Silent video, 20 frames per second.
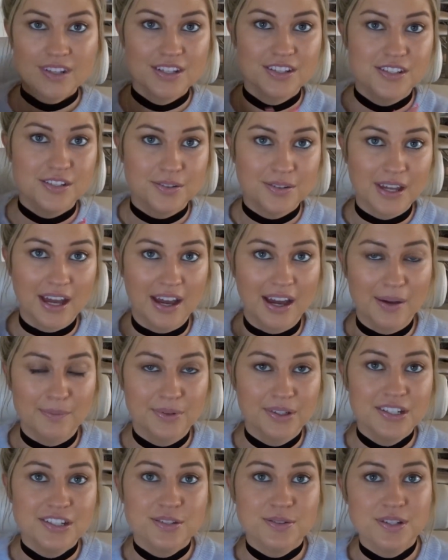So yeah,
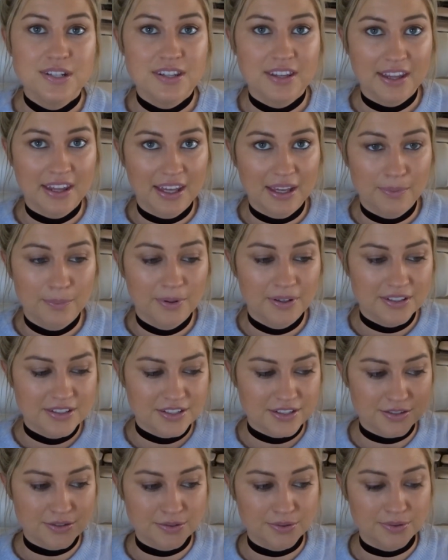I'm gonna switch the camera
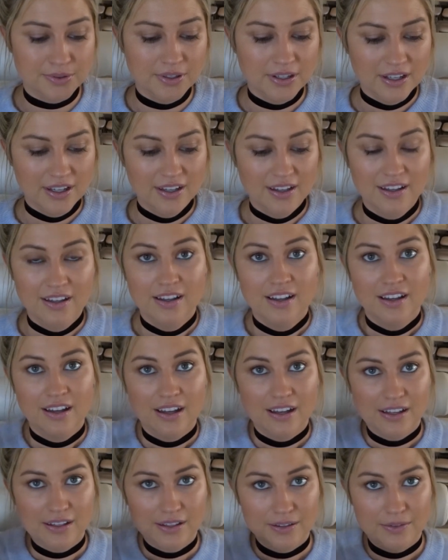to
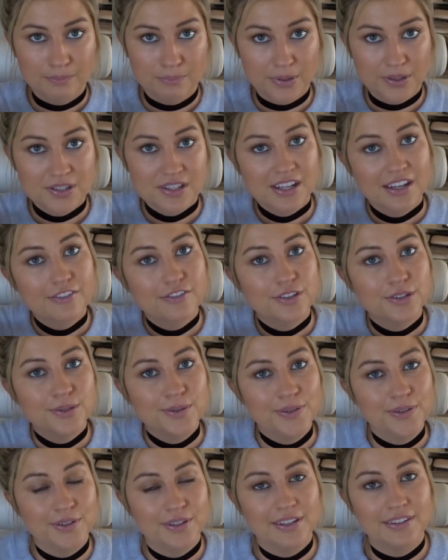uh, bird's eye view
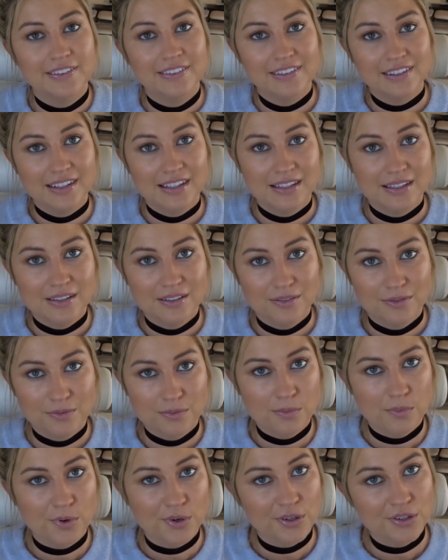so you can see
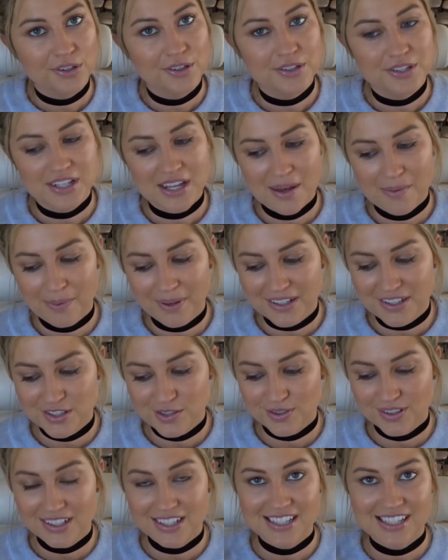more close up. I
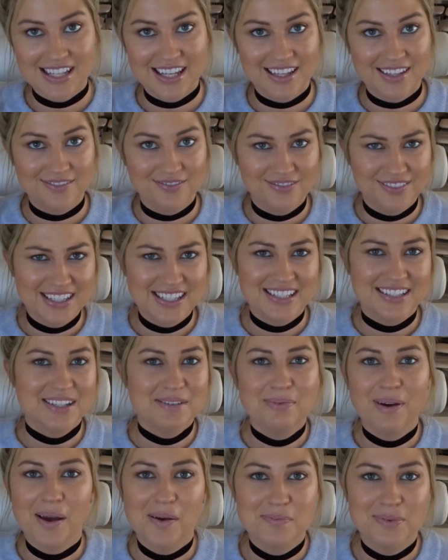just wanted to say,
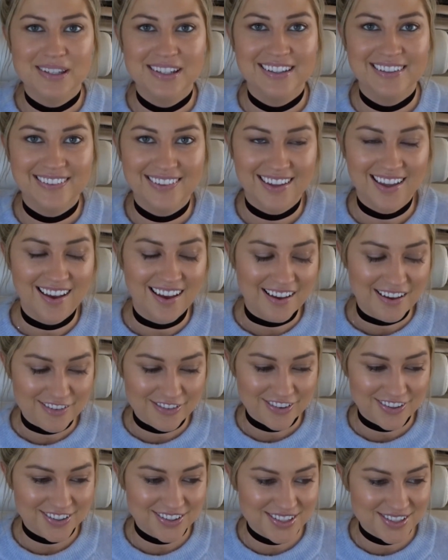basically pop in and say hi
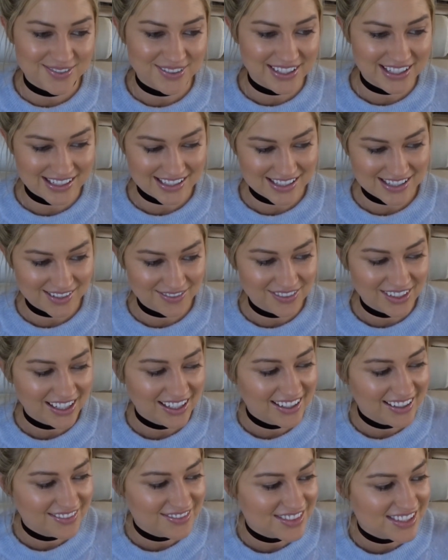first because
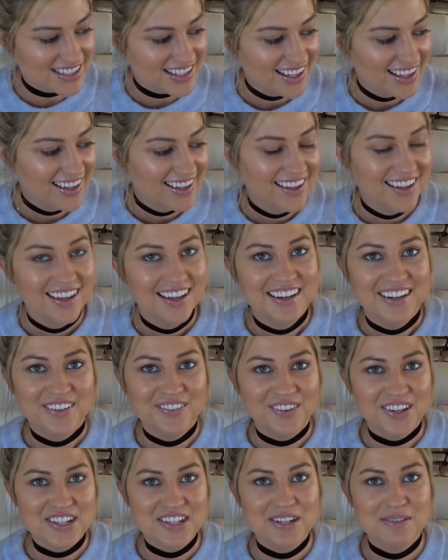sometimes
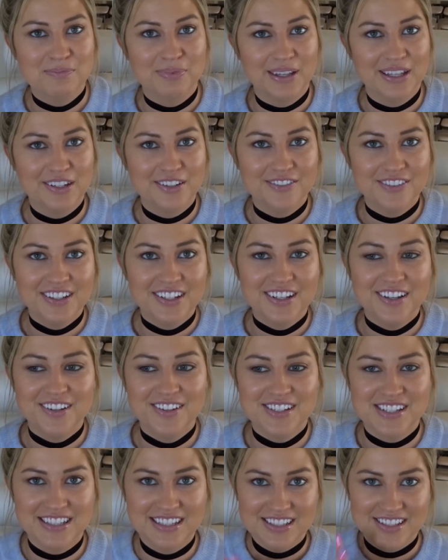I'm watching planner
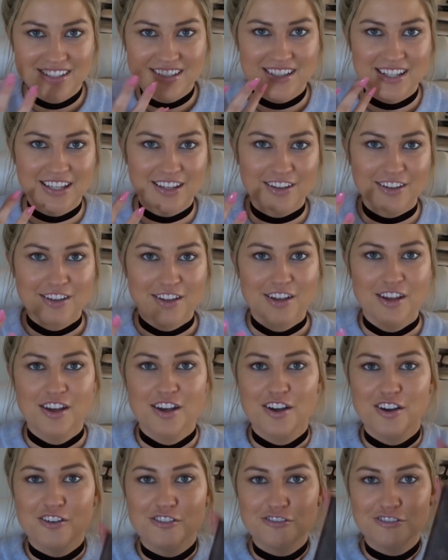videos and it's just like
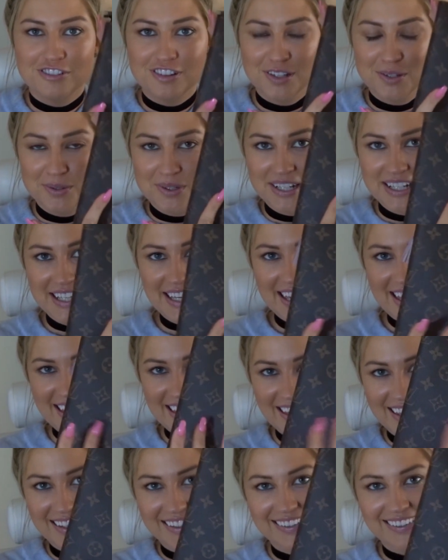floating
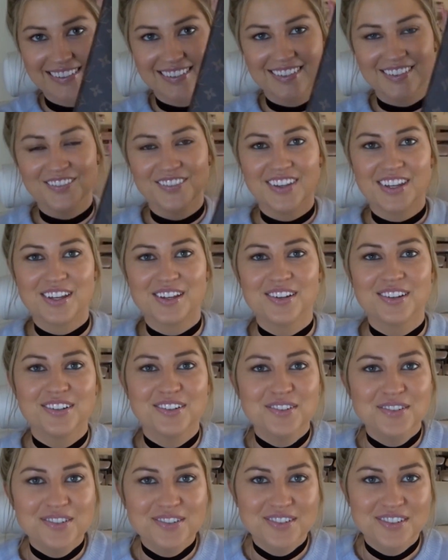hands and I'm like,
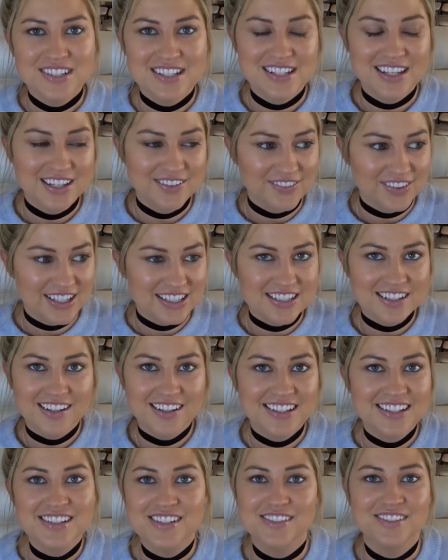who am I
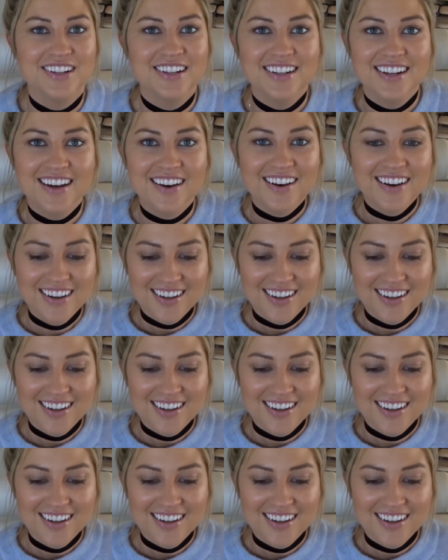talking to right now?